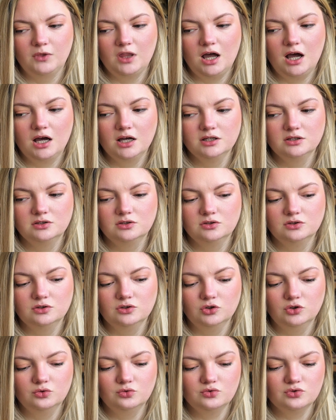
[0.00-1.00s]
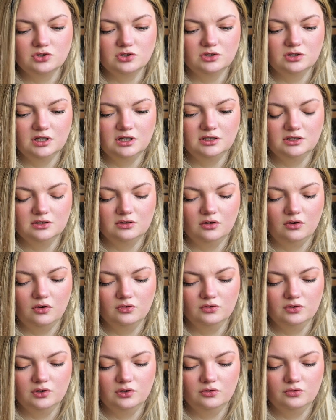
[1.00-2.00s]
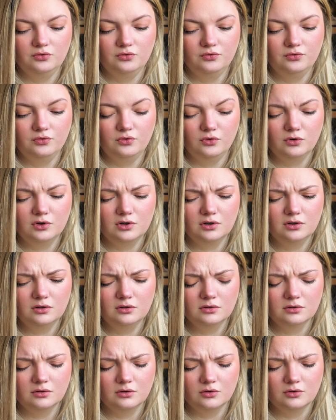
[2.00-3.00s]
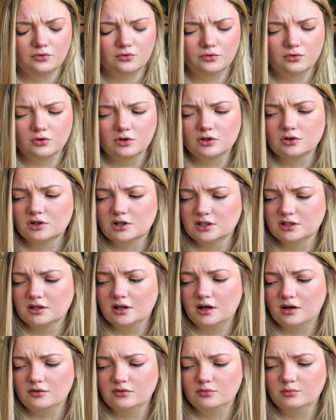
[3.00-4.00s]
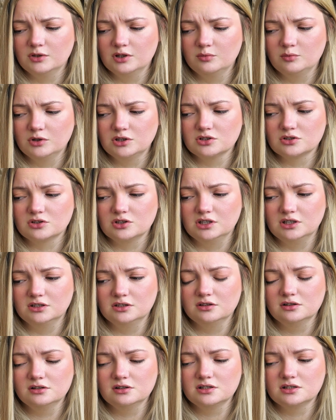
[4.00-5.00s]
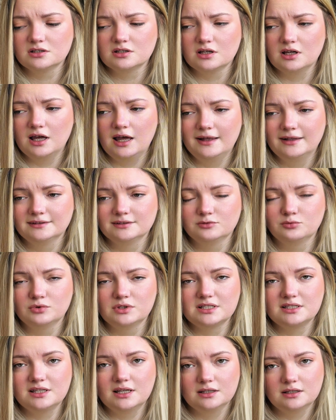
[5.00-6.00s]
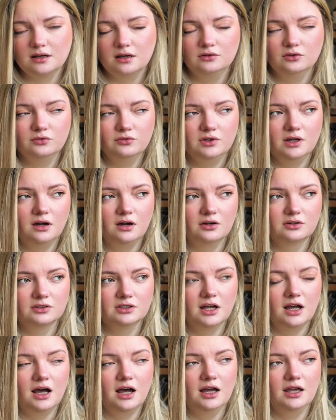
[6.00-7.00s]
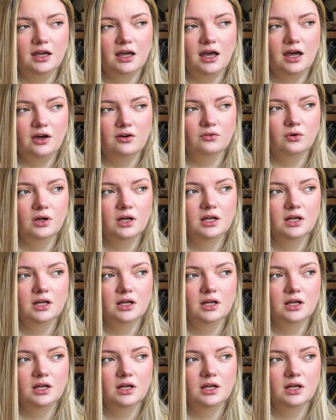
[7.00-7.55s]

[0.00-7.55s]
I used that on the 4 or 4.5 millimeter needles, and with that kind of yarn I have